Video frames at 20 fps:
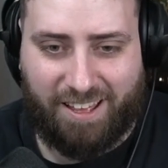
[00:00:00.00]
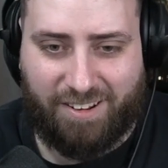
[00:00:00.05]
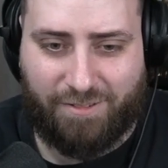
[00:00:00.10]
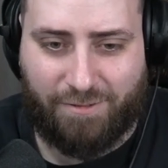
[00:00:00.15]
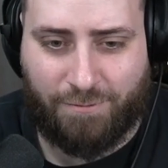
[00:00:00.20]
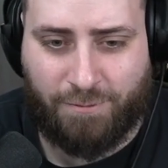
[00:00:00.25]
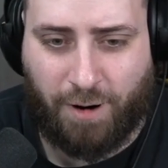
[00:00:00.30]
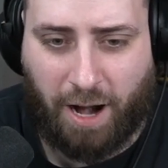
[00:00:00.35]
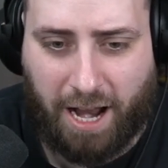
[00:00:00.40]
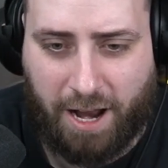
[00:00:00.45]

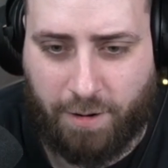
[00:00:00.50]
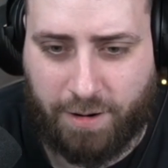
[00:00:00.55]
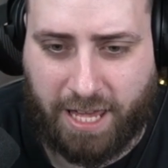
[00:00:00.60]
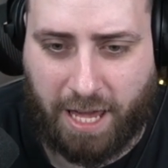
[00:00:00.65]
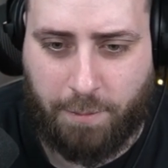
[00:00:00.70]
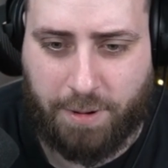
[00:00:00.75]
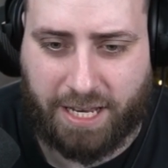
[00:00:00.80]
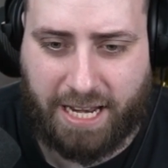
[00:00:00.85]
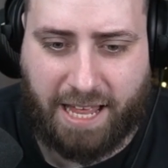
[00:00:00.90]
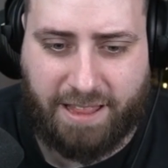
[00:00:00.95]
Right, okay,
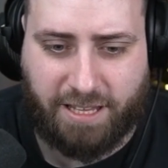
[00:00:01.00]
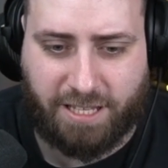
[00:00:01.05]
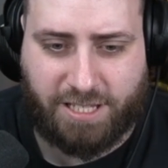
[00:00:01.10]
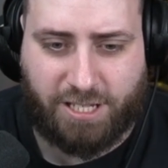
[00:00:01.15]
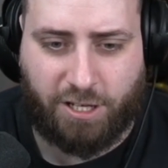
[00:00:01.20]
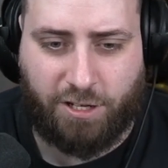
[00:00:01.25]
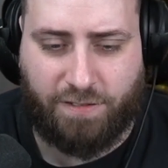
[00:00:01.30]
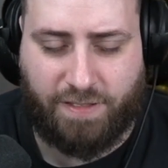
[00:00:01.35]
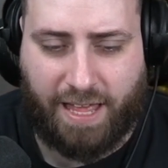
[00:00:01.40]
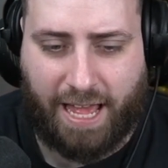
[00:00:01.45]
we can end the
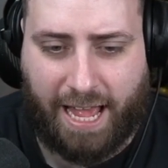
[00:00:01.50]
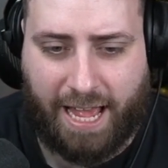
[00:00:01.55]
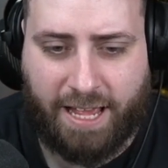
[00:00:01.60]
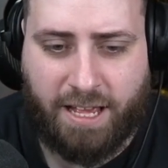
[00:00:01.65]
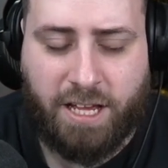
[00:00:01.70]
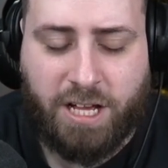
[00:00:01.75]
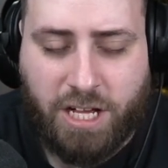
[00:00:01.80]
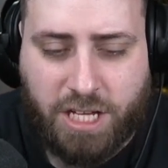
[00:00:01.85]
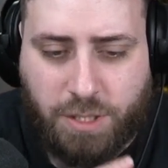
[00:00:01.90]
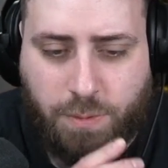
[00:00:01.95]
turn there.
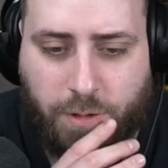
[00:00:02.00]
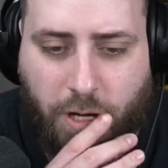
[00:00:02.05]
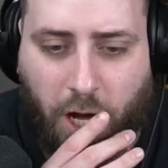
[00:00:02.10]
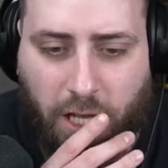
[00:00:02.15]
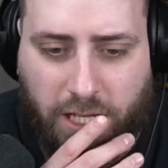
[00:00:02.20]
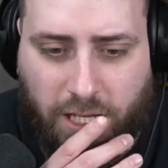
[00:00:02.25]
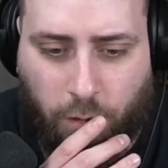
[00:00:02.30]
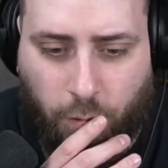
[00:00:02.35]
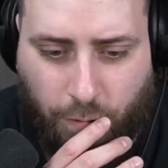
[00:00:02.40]
So we got little